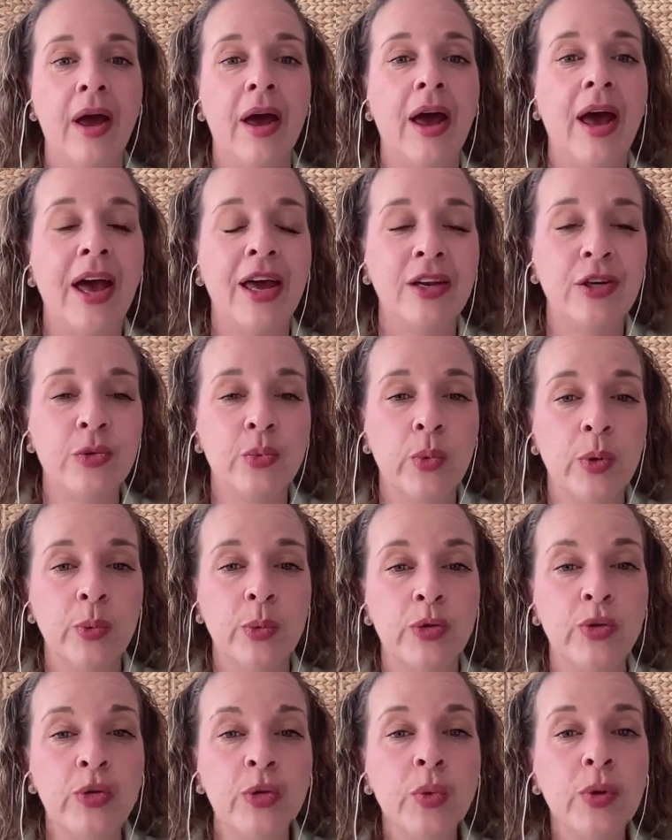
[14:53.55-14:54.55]
And we
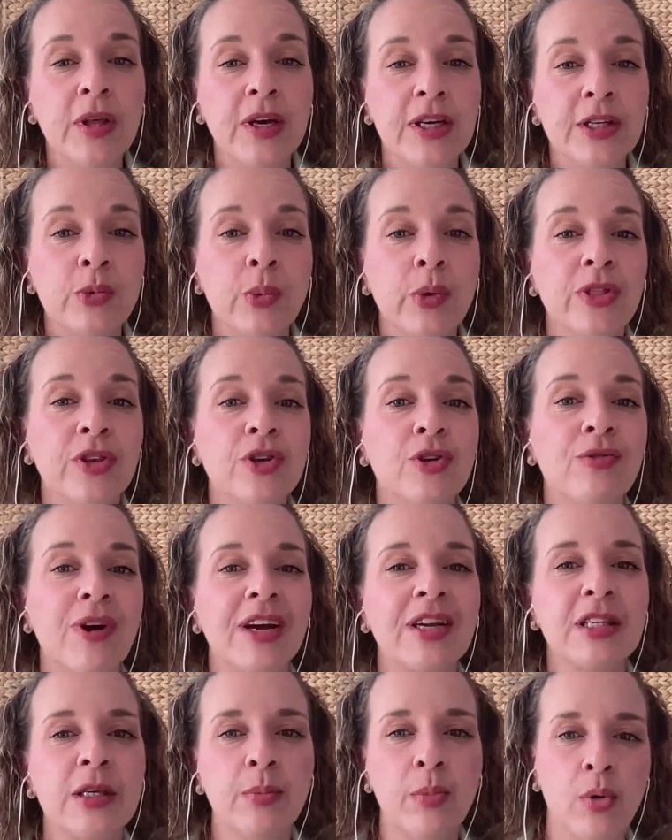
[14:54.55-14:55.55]
will do this with
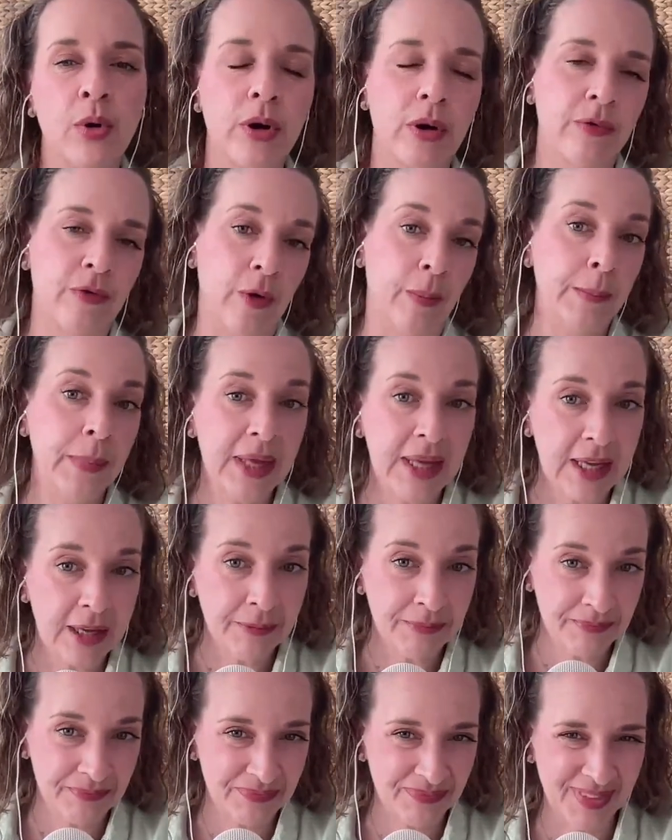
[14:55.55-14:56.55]
direct support from me
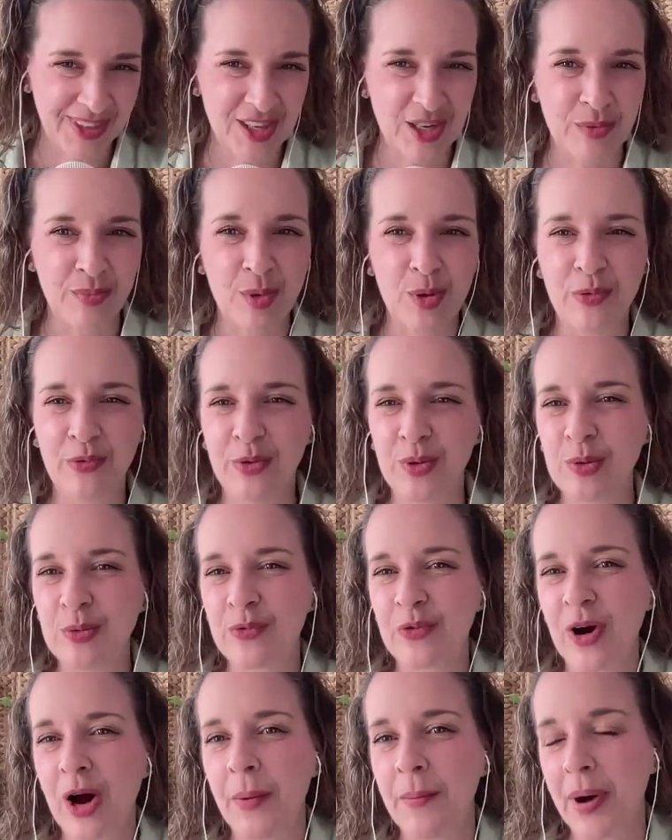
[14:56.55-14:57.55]
to move you
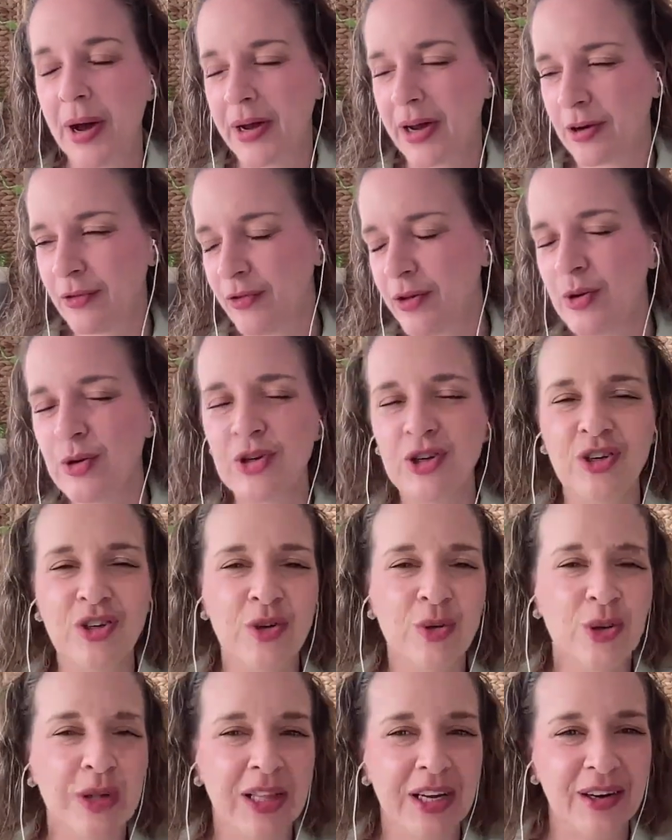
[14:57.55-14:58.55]
from confusion
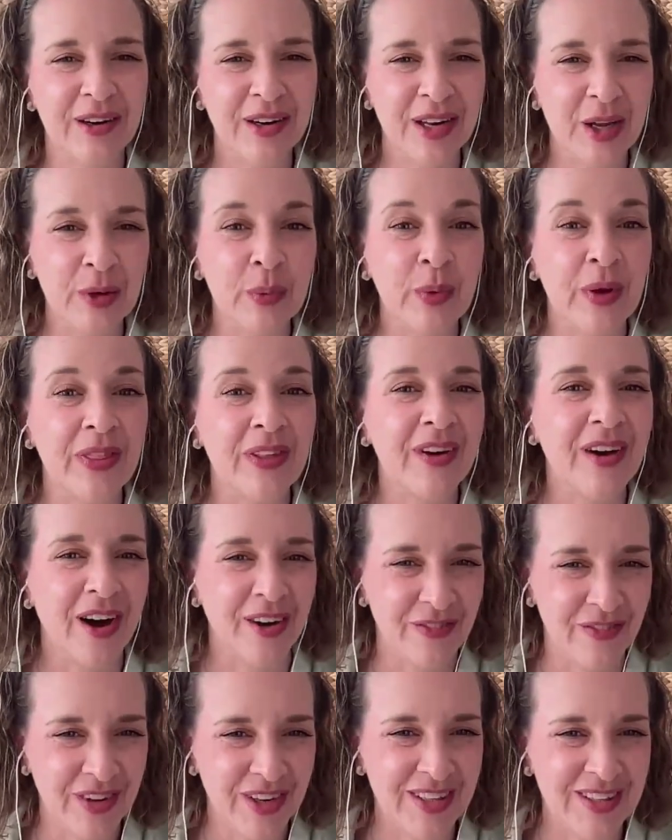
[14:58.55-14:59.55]
to clarity with
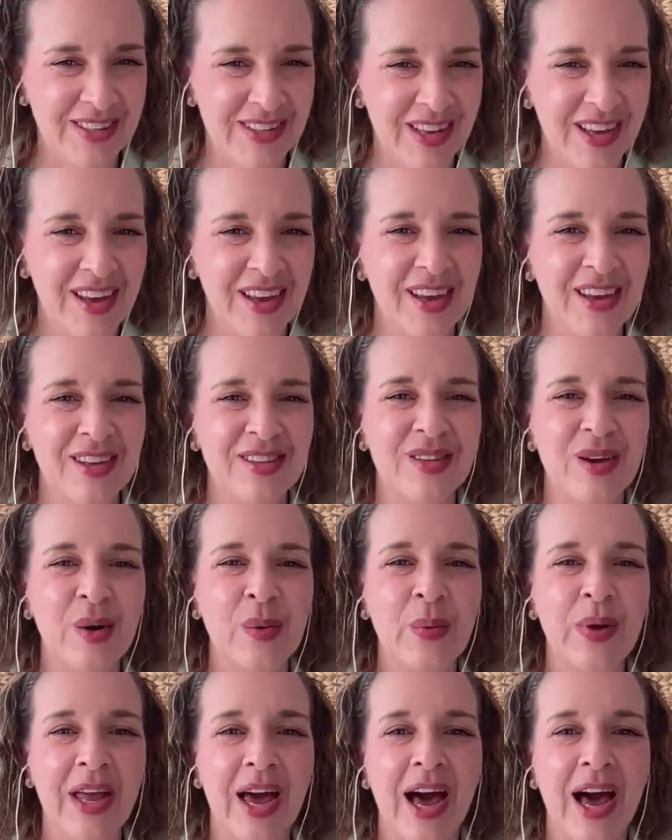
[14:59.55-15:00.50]
confidence. So I